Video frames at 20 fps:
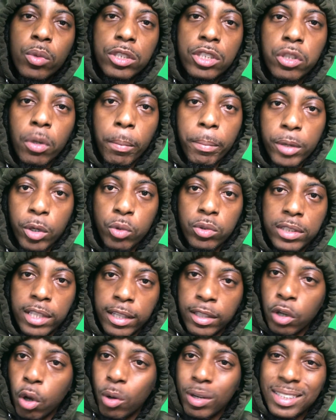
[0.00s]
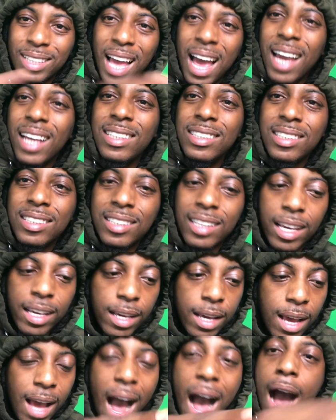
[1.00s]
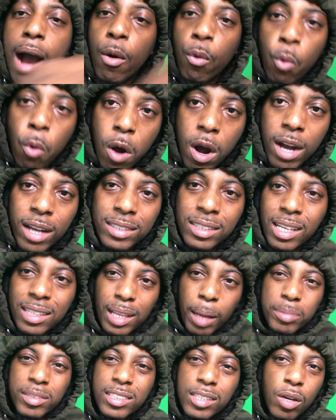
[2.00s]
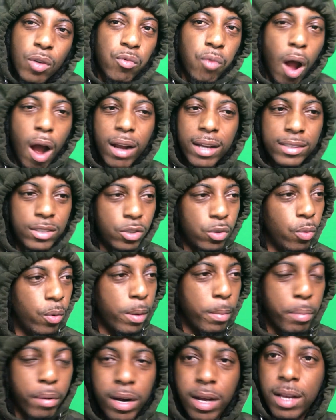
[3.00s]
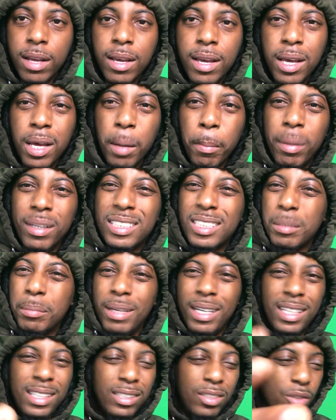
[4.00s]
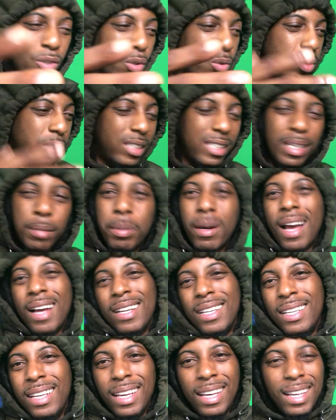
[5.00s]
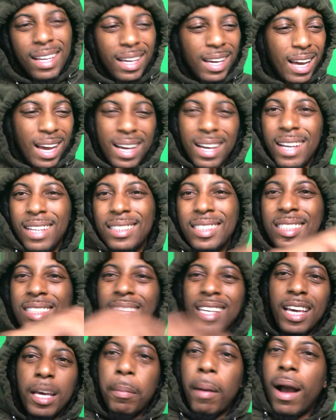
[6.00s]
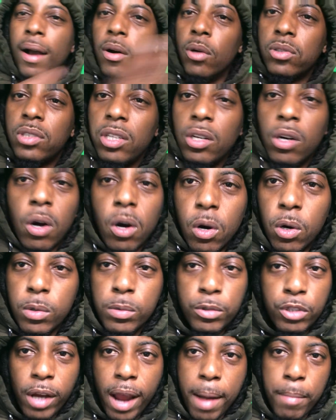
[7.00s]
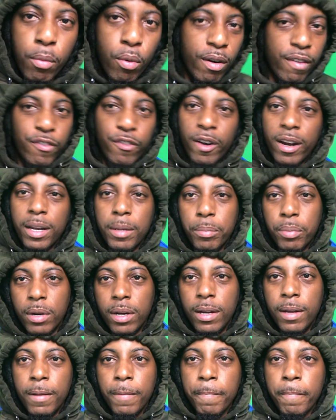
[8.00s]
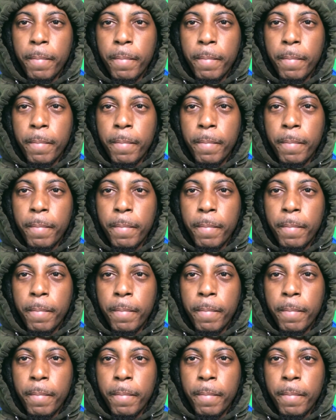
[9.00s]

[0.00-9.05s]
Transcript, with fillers: with your music. Notice I ain't say I was because I'm still rocking to it, bruh. But some of these new shit, but I, I skip. I go to the old Trapboy Freddy, bruh.